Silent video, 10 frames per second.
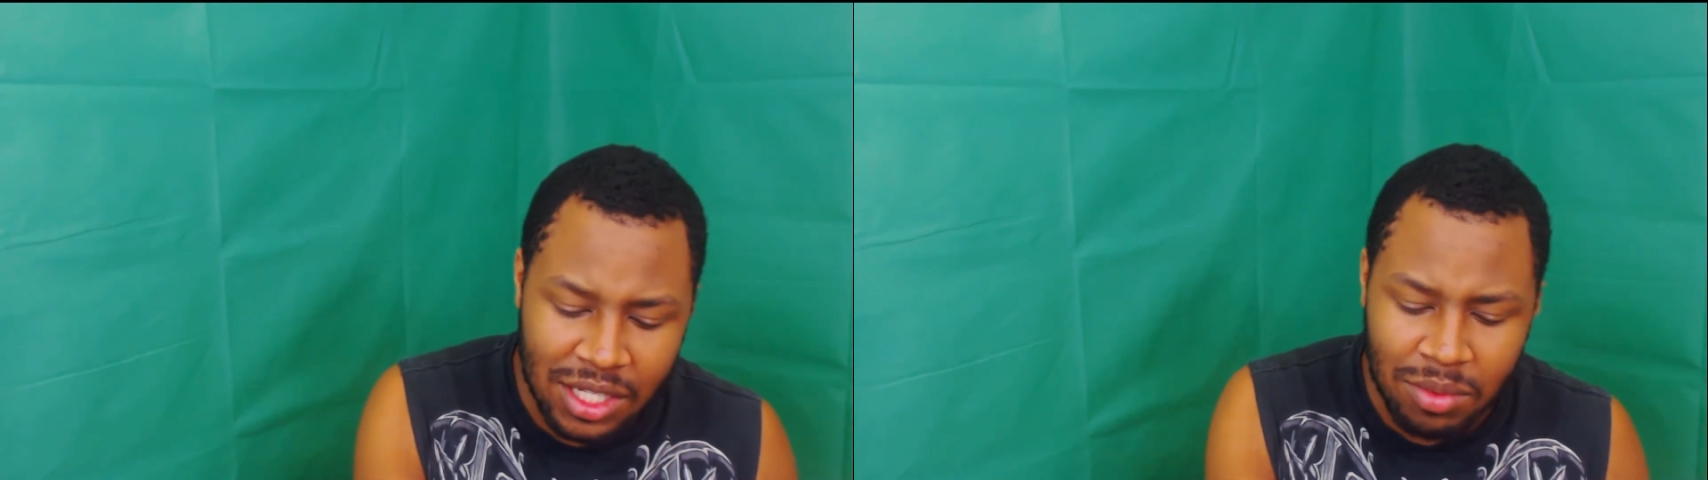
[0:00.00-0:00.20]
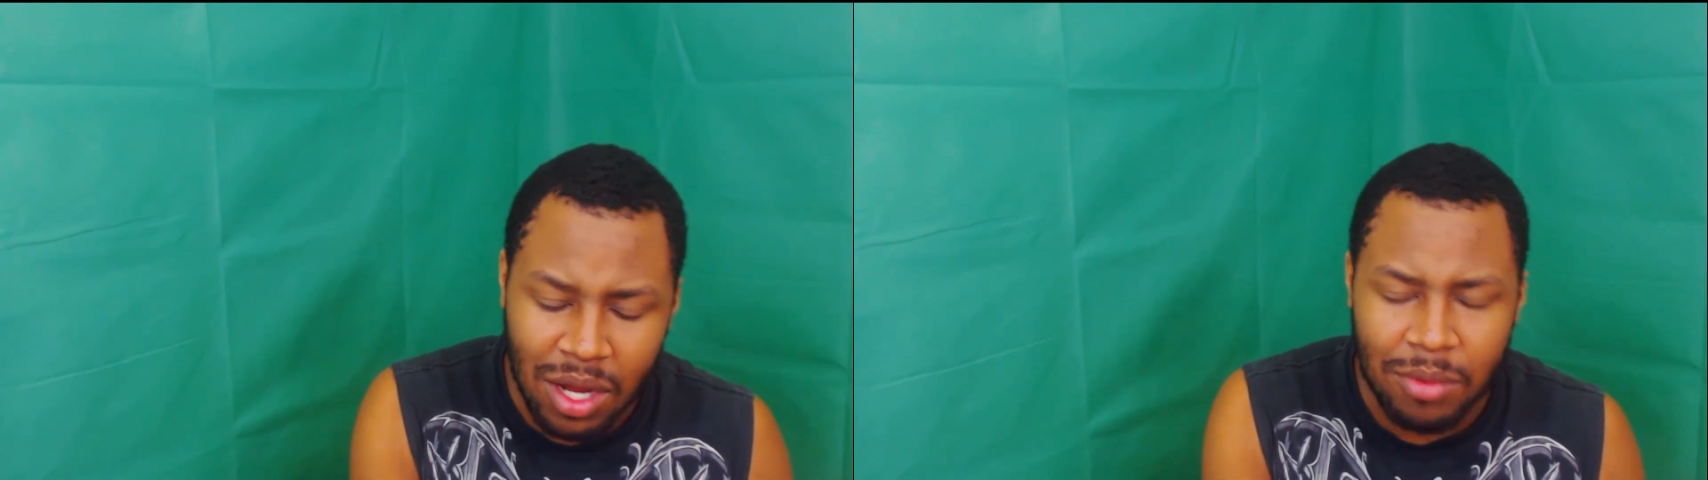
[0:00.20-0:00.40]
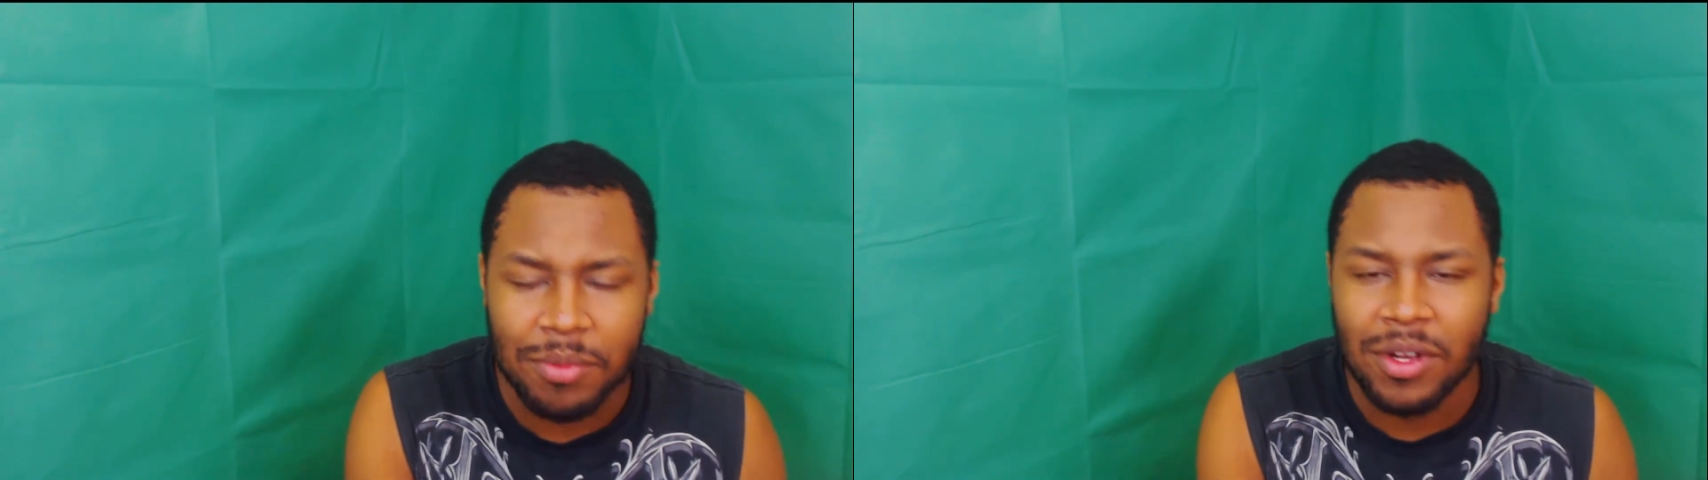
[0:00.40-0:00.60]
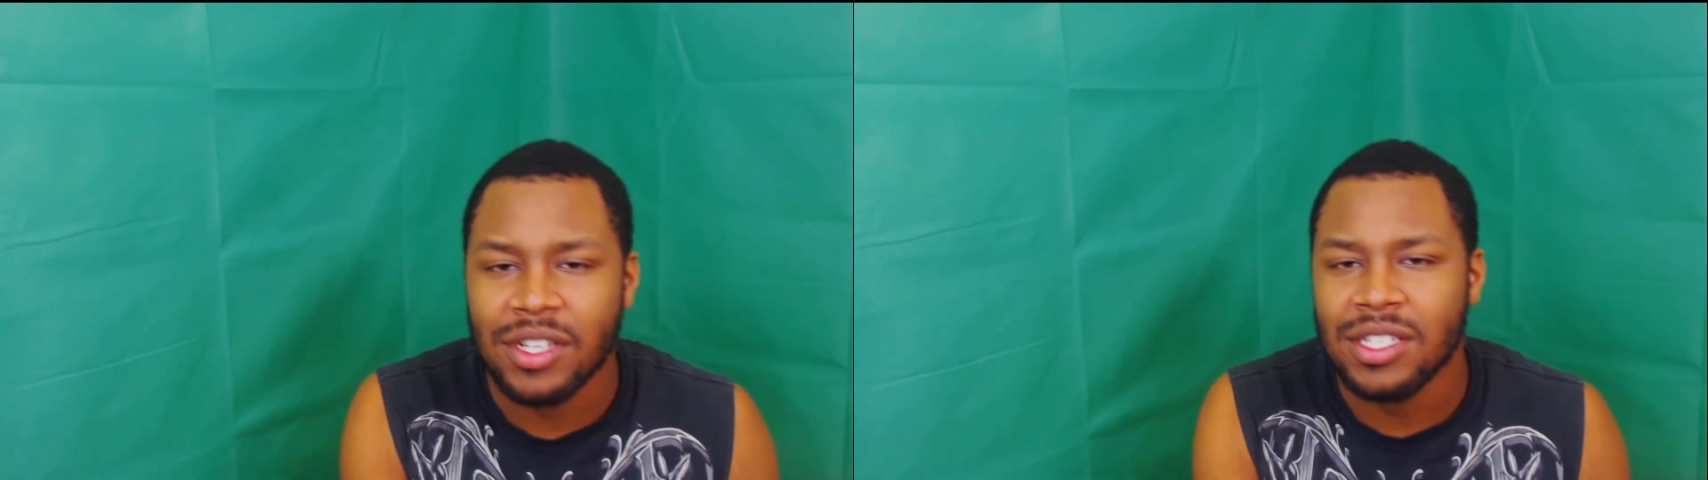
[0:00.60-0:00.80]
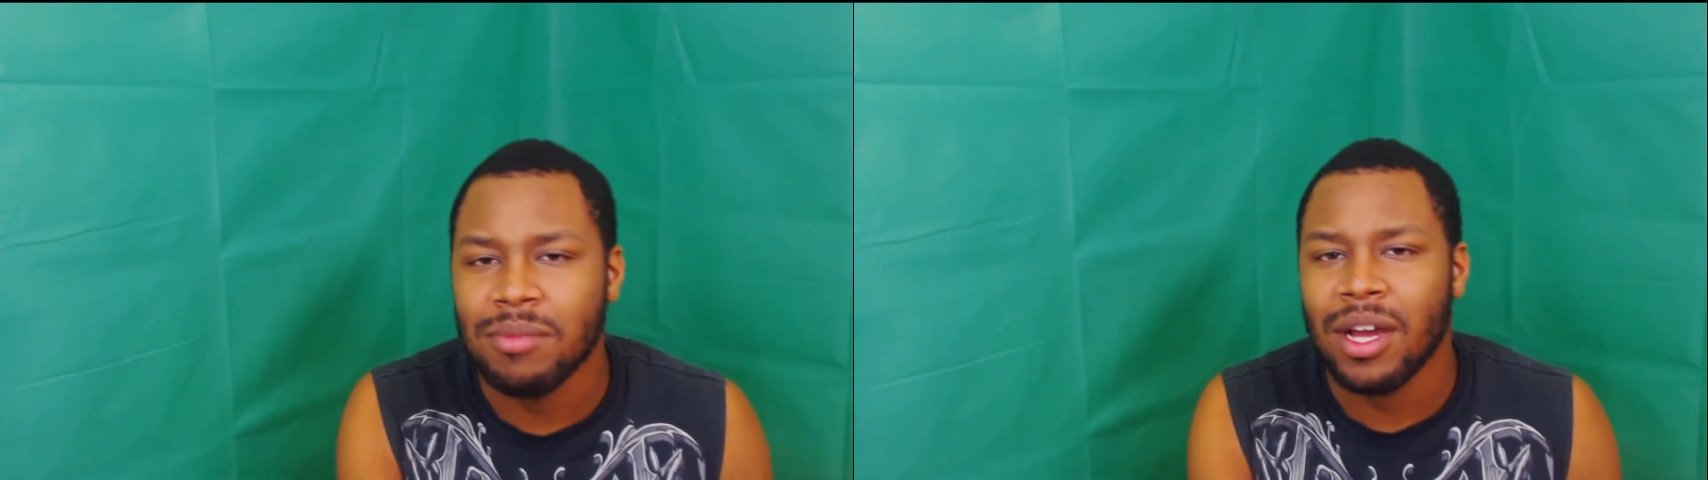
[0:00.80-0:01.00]
it's probably
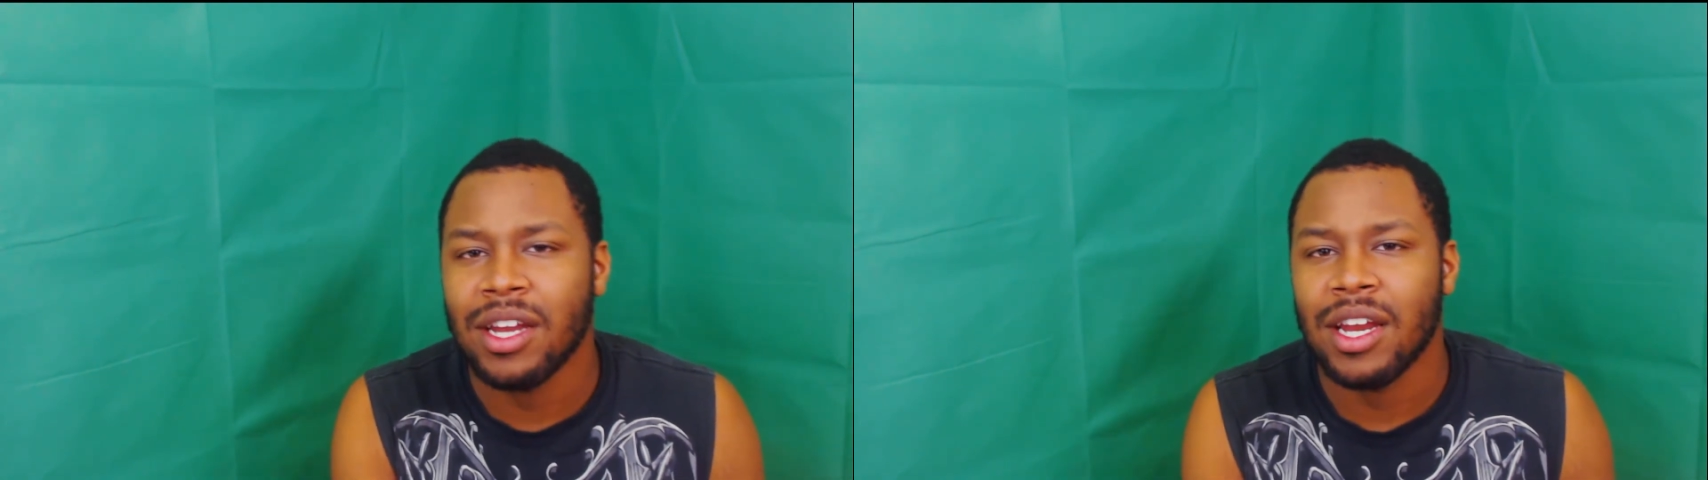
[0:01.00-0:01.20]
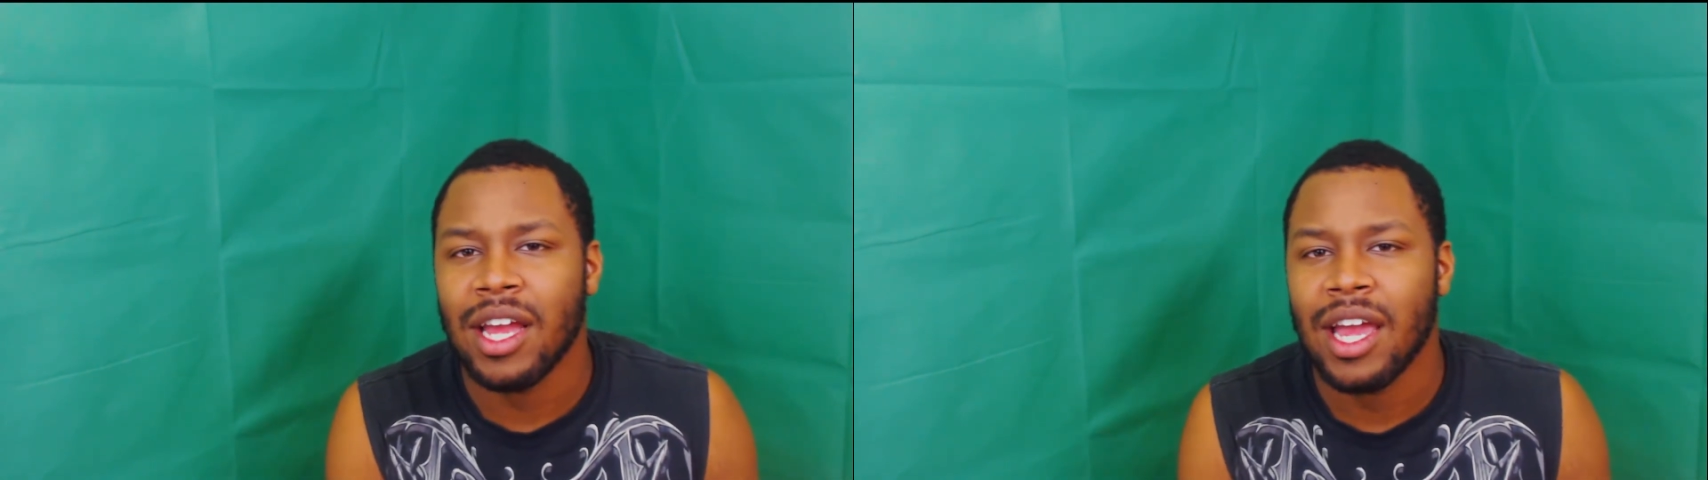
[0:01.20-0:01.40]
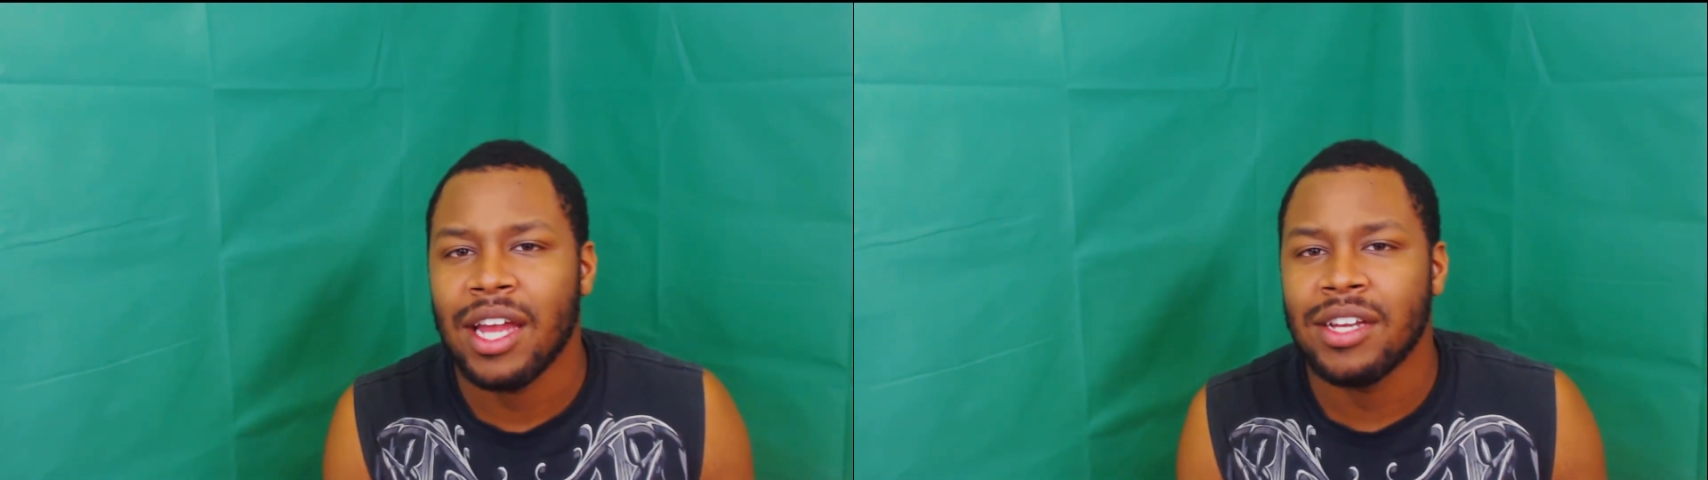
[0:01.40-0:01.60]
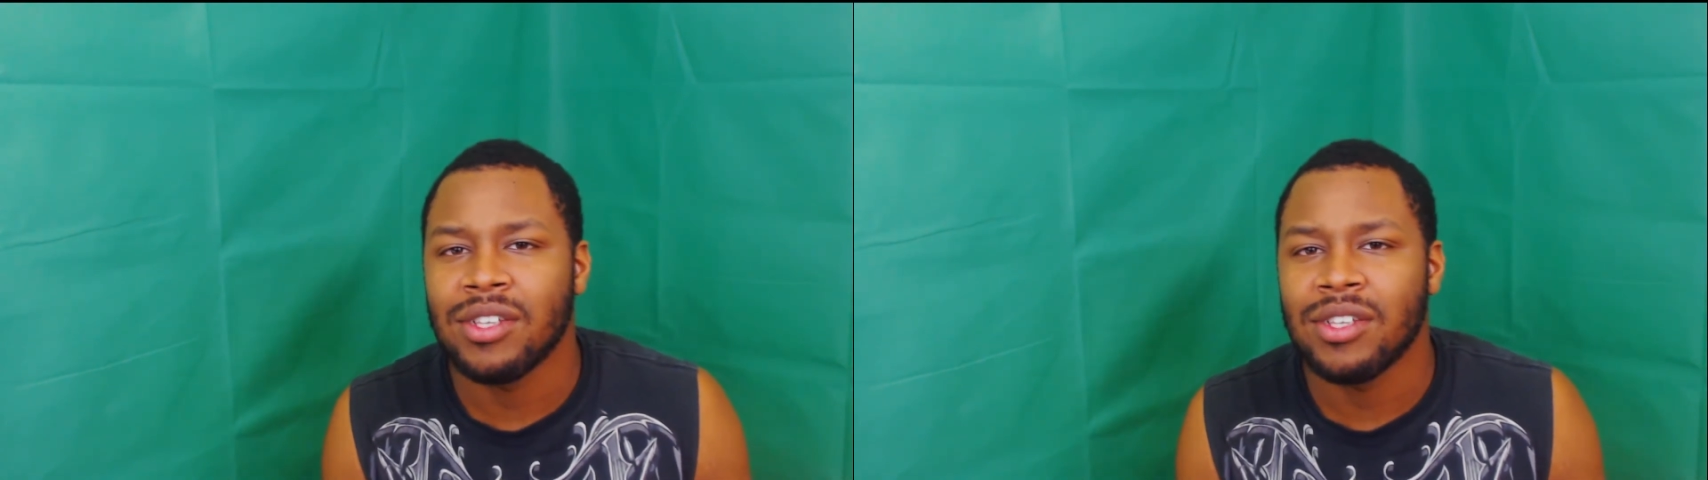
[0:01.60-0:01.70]
because he might not have had